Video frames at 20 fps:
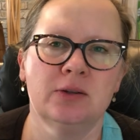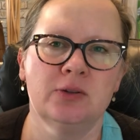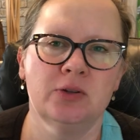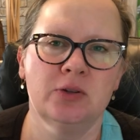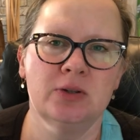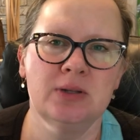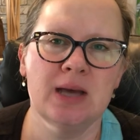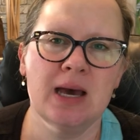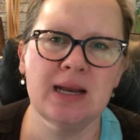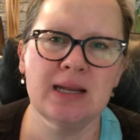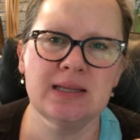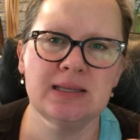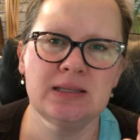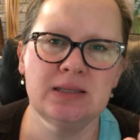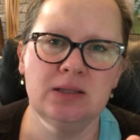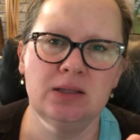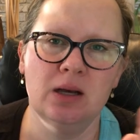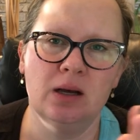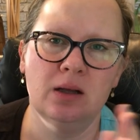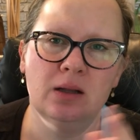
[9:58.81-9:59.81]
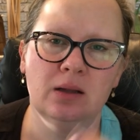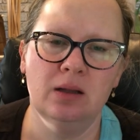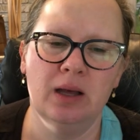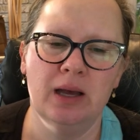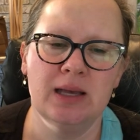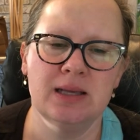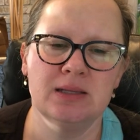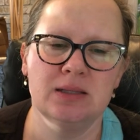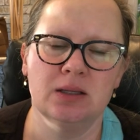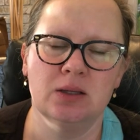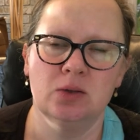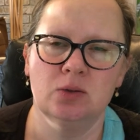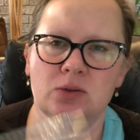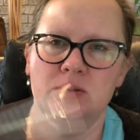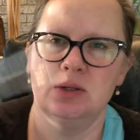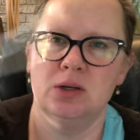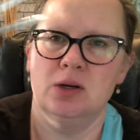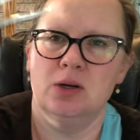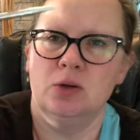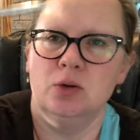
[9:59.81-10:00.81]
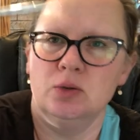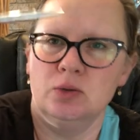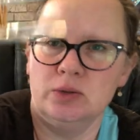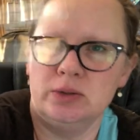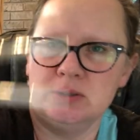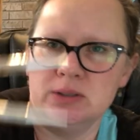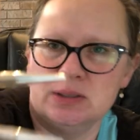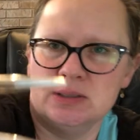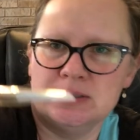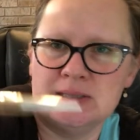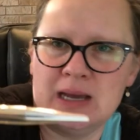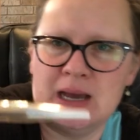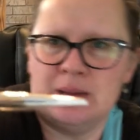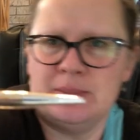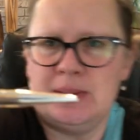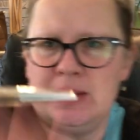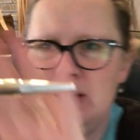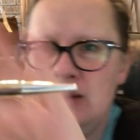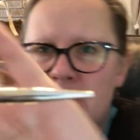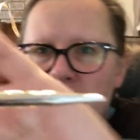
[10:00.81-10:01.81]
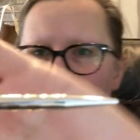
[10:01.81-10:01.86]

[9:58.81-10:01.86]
They're not as dull as old, old timey